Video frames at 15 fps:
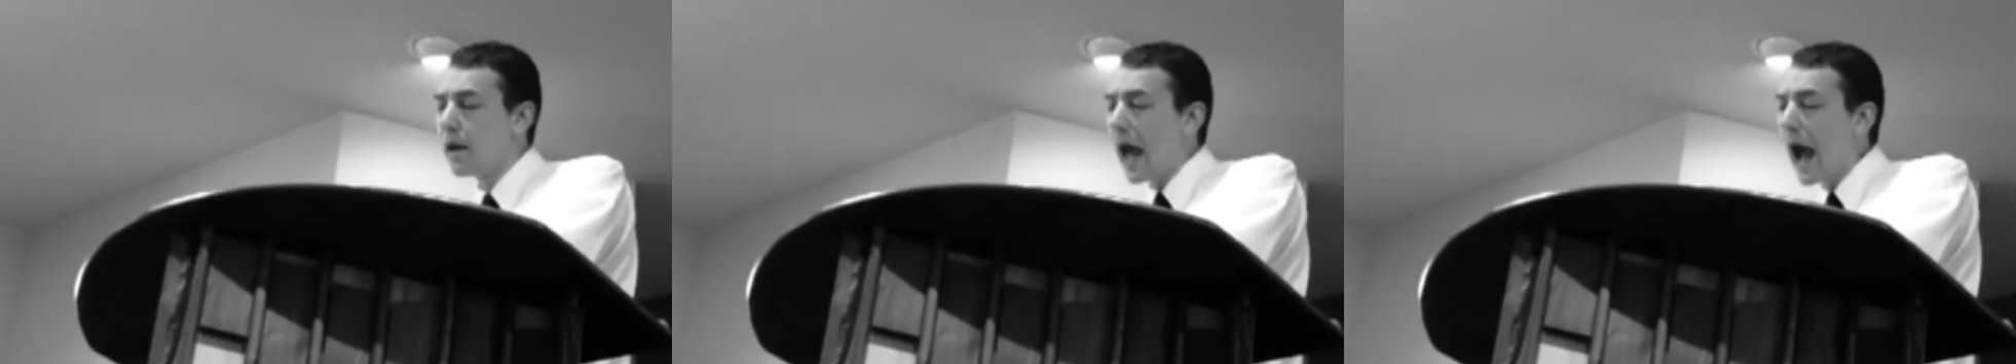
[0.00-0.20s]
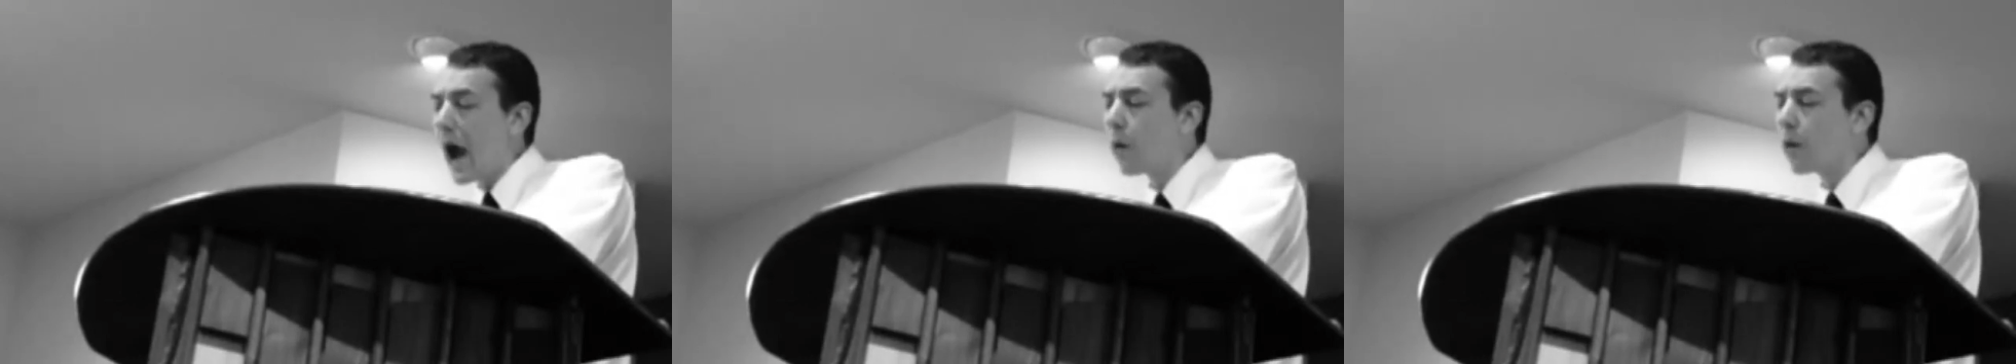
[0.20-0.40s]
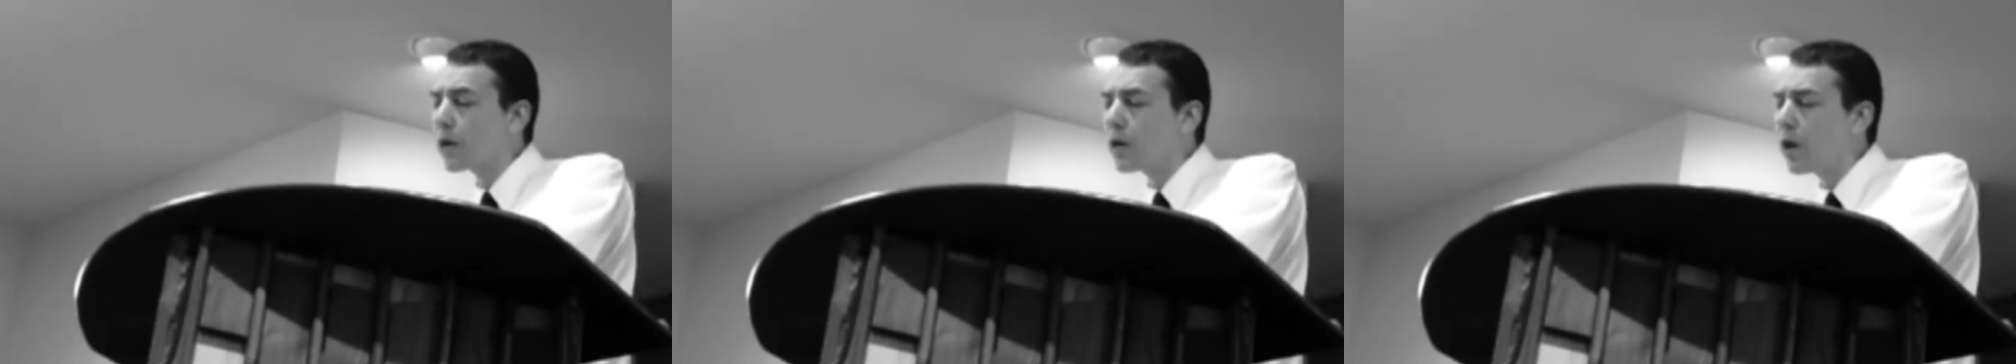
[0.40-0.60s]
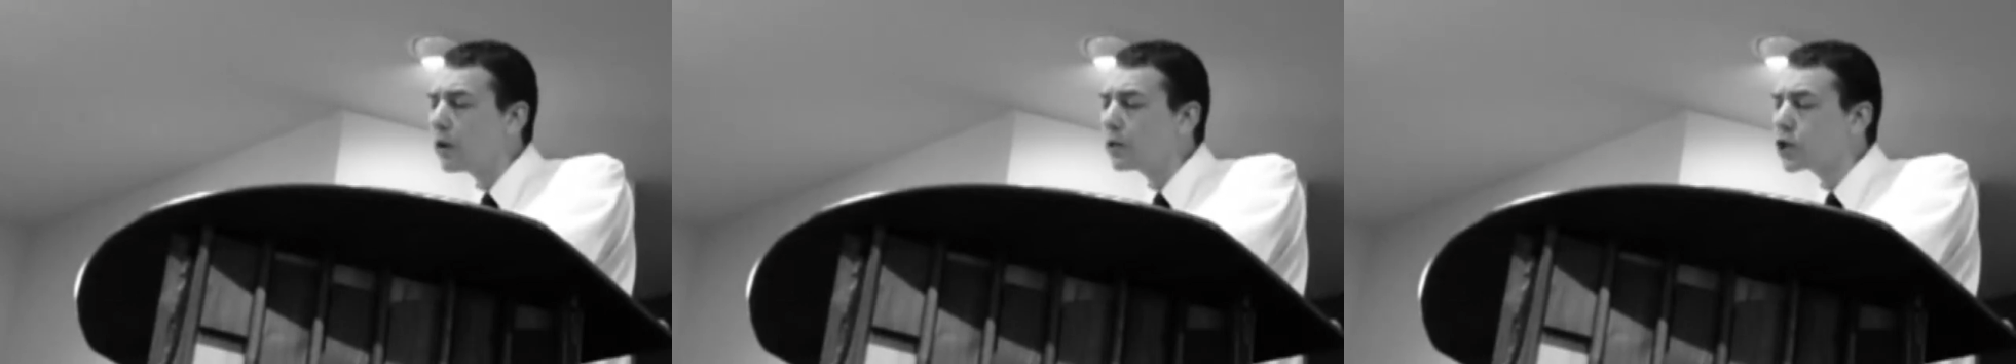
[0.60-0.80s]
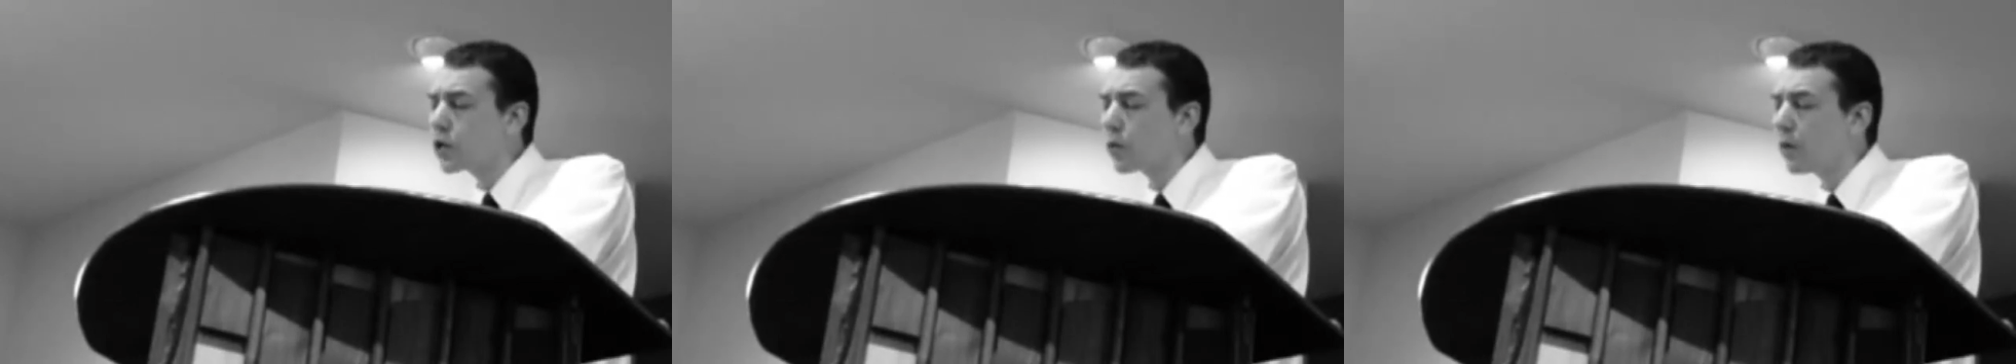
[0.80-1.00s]
Our
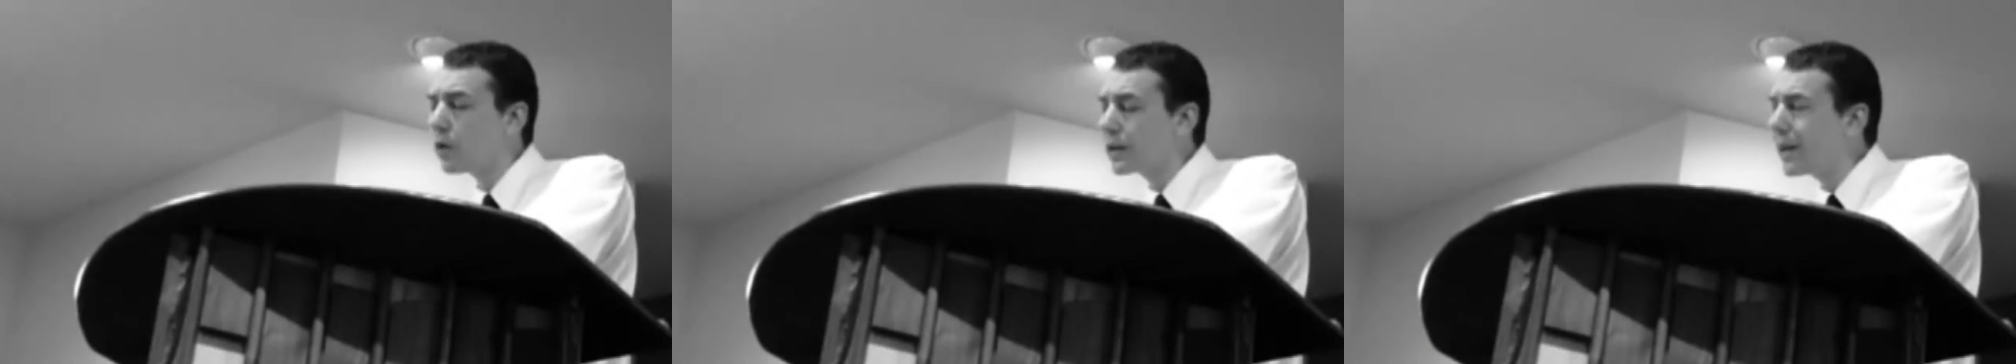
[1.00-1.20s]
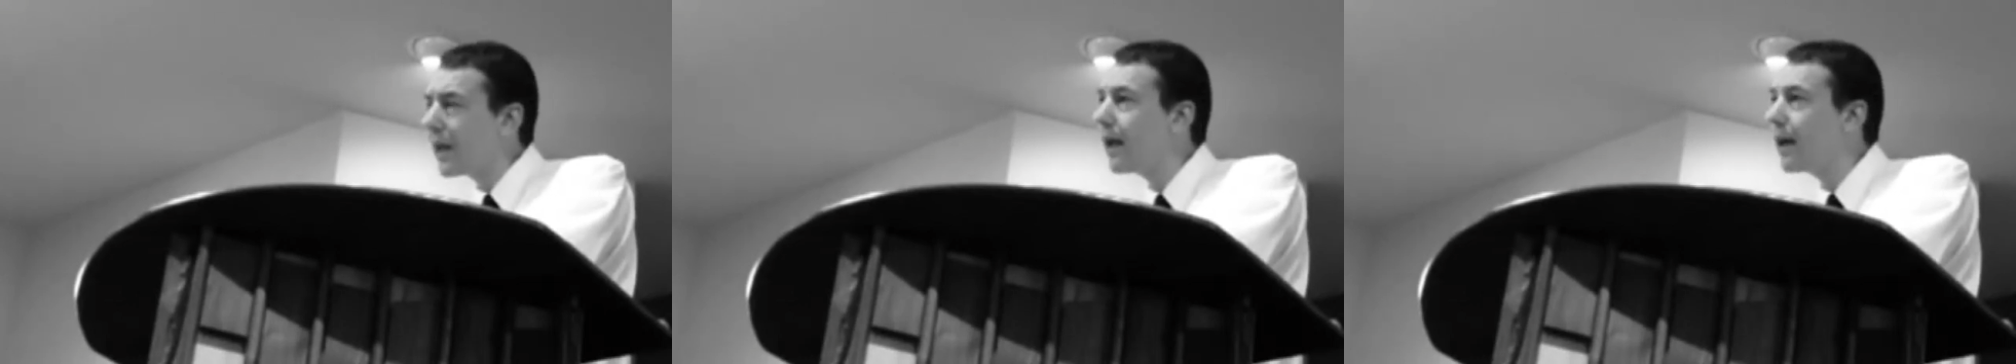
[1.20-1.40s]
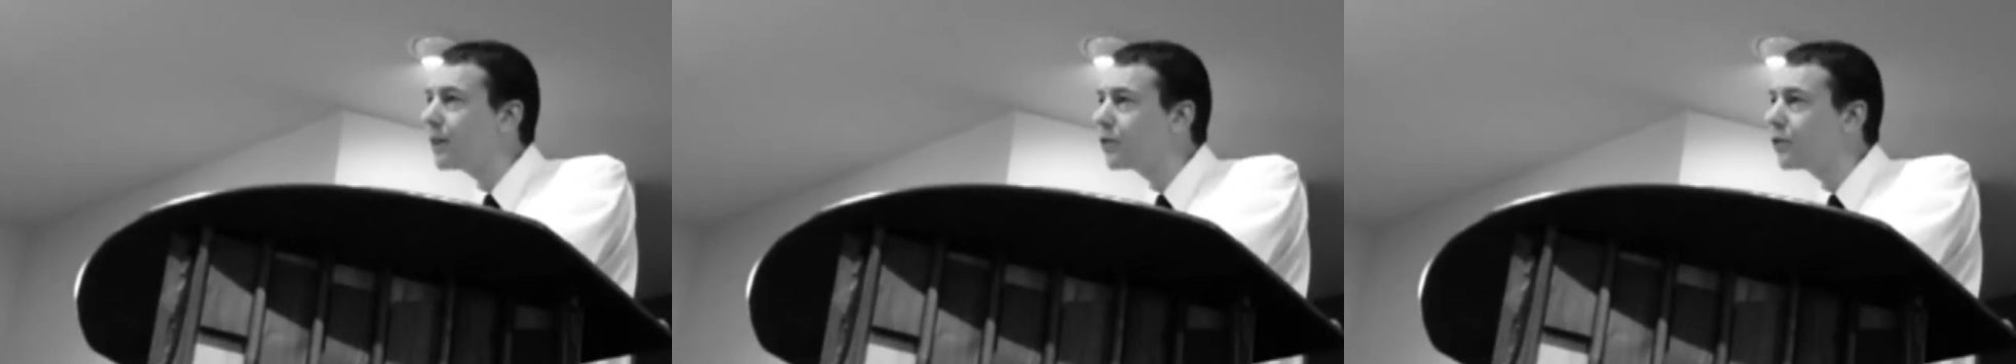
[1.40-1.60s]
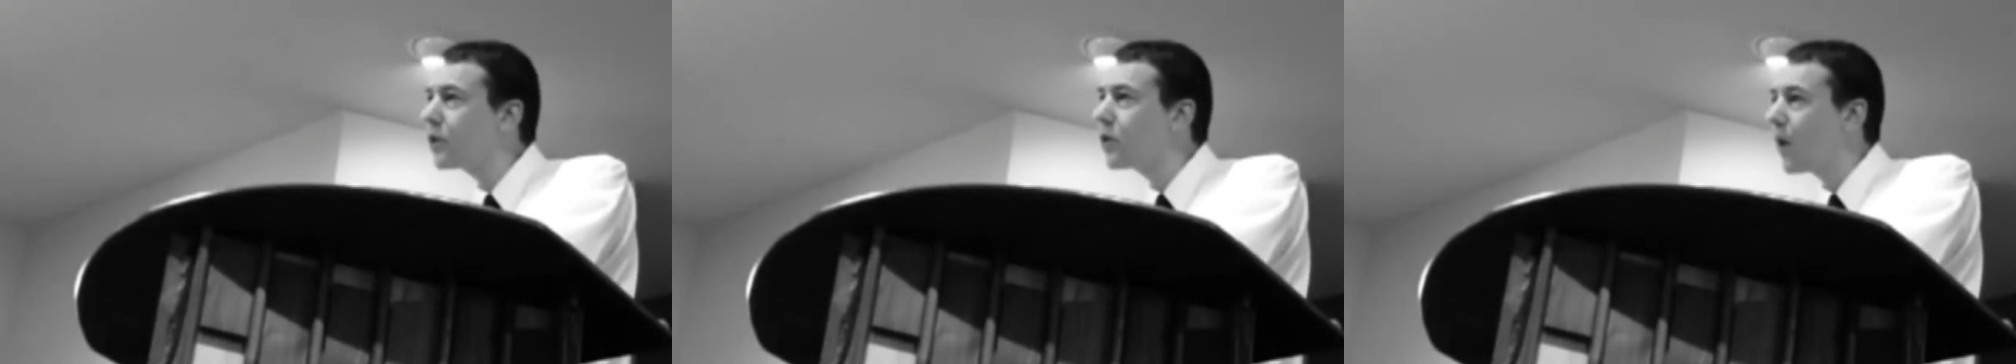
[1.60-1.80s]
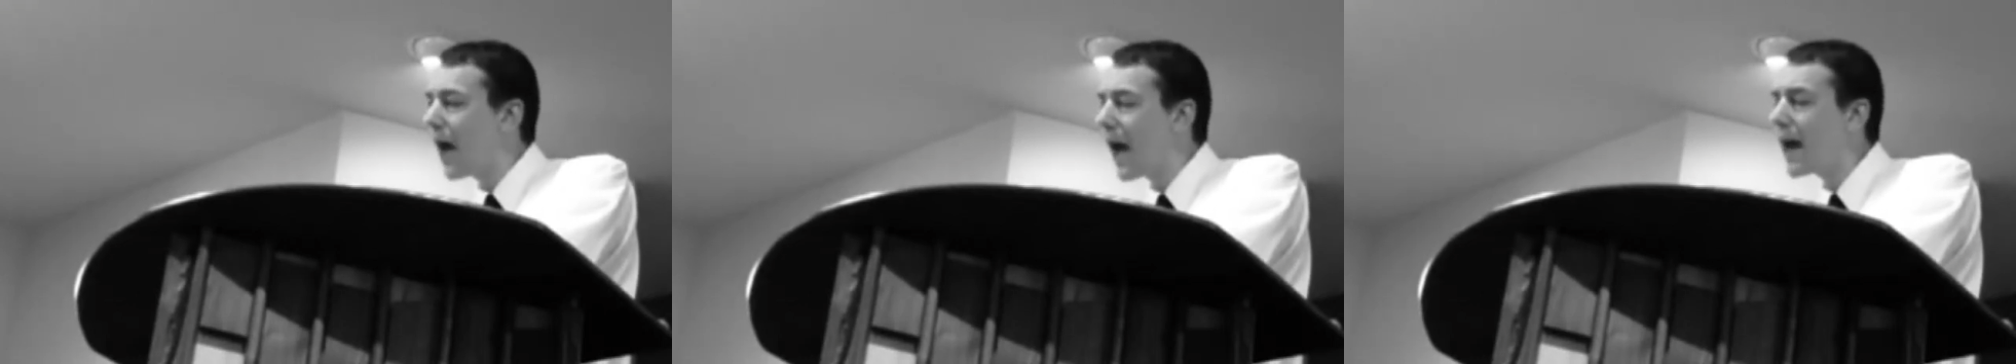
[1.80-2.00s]
cultural
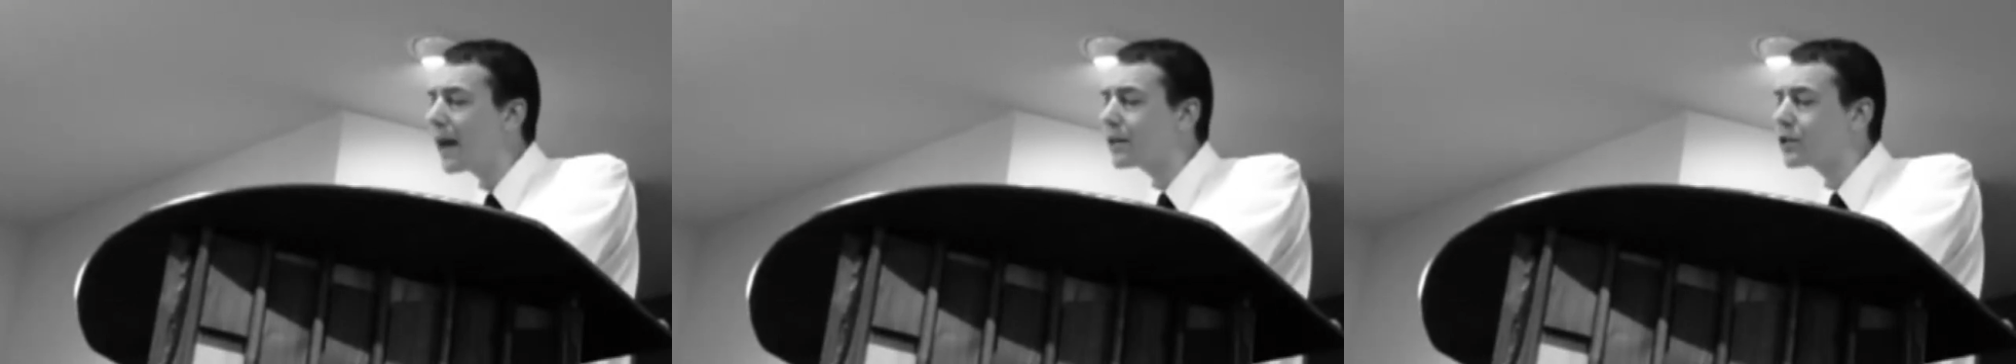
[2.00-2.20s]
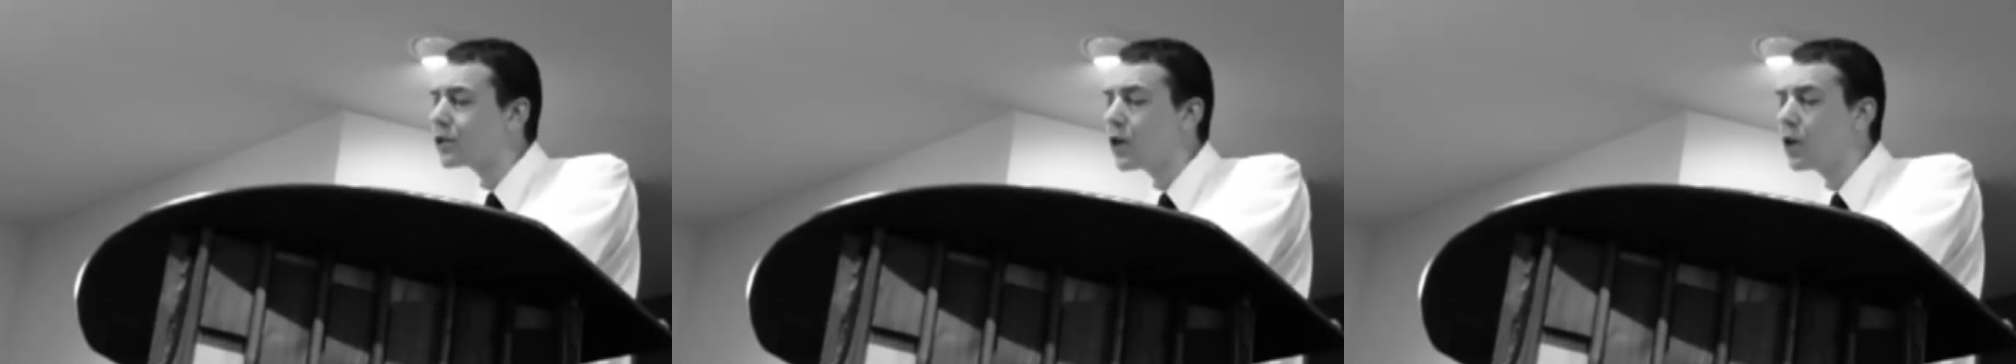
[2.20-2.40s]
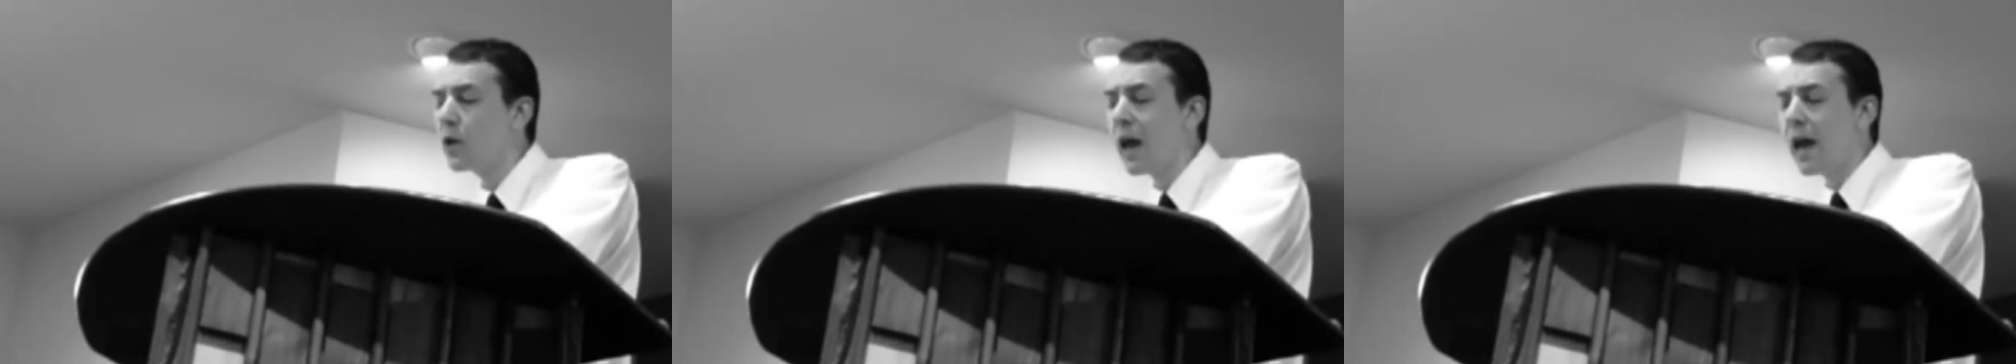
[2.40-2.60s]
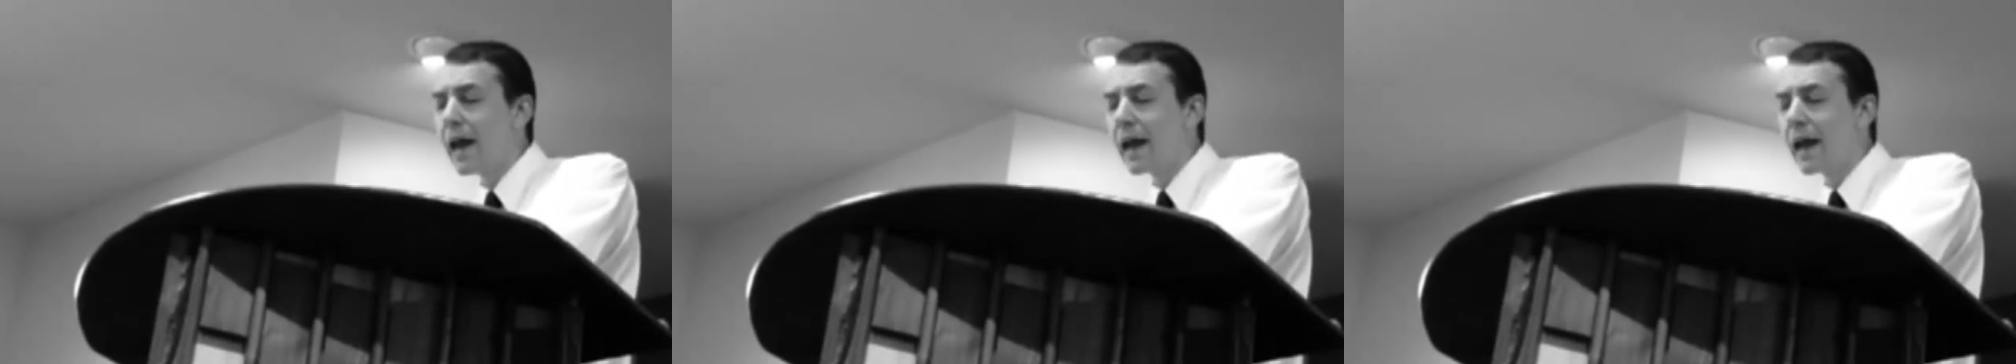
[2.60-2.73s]
can-do attitude